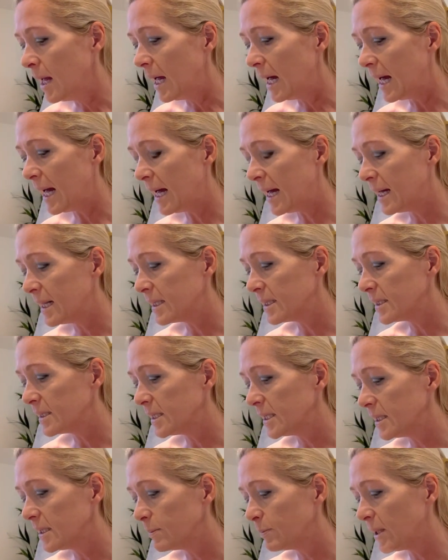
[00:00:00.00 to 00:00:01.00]

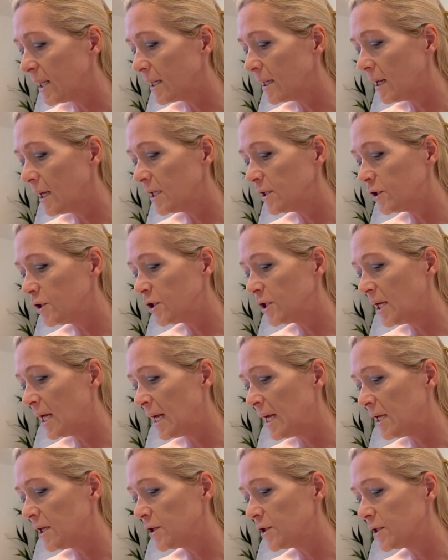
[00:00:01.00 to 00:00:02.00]
But I'd like to
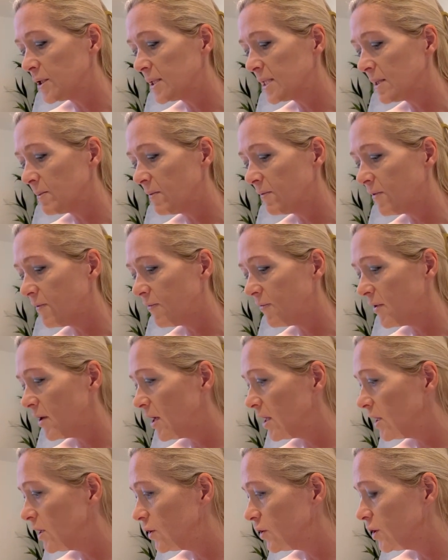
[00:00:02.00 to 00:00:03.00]
change some of the
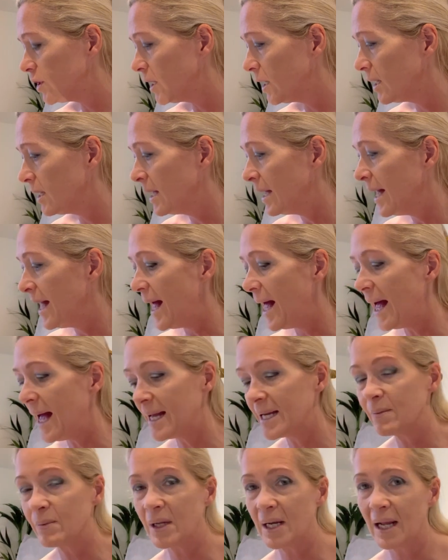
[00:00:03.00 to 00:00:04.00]
furniture,
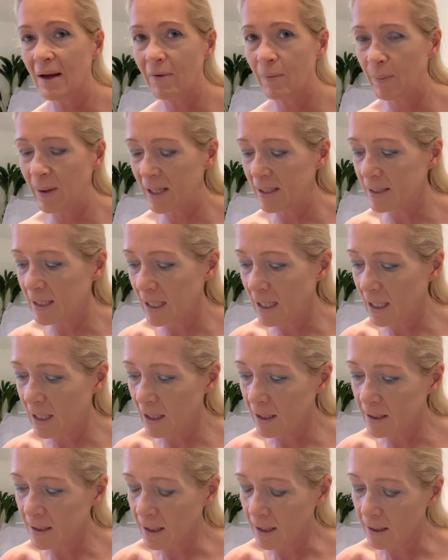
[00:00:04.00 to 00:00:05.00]
and I'm going to have a big
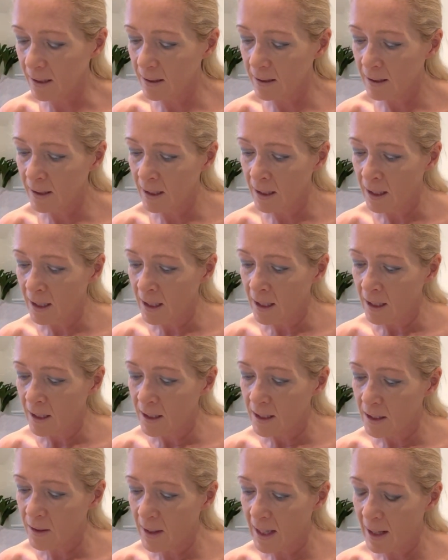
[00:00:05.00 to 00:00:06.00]
declutter.
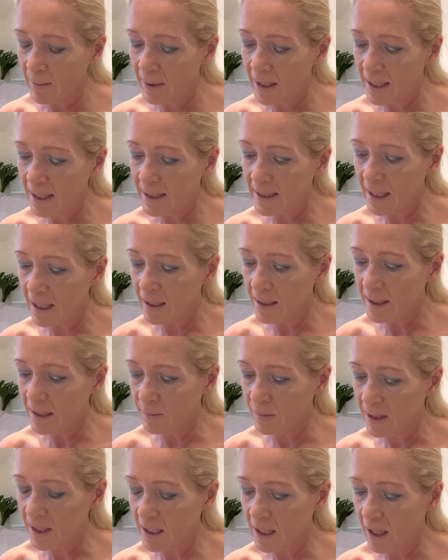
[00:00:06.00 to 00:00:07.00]
So I am going to sell
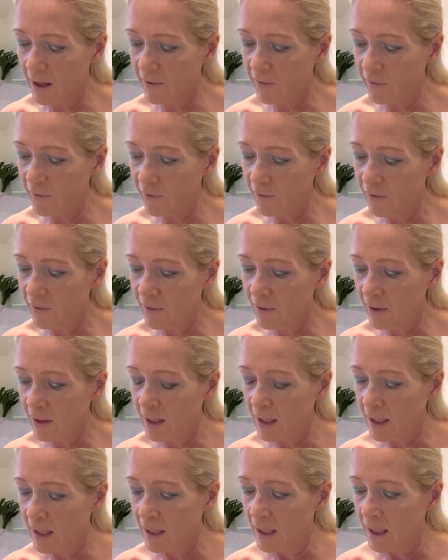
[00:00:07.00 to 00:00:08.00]
some stuff
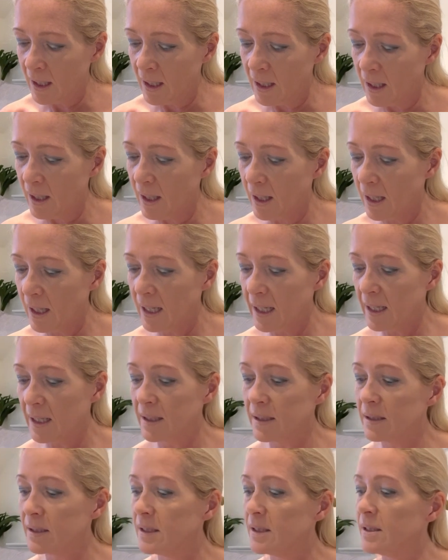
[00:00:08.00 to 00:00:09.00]

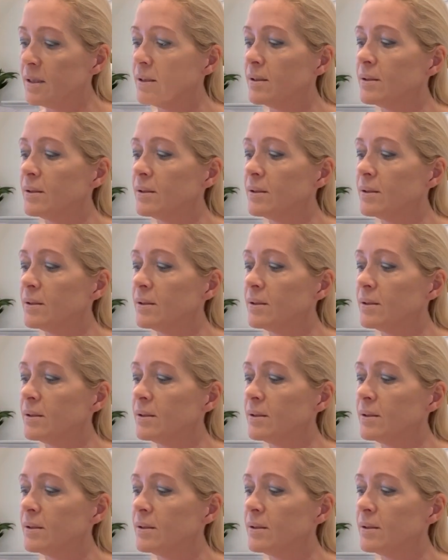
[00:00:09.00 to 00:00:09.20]
and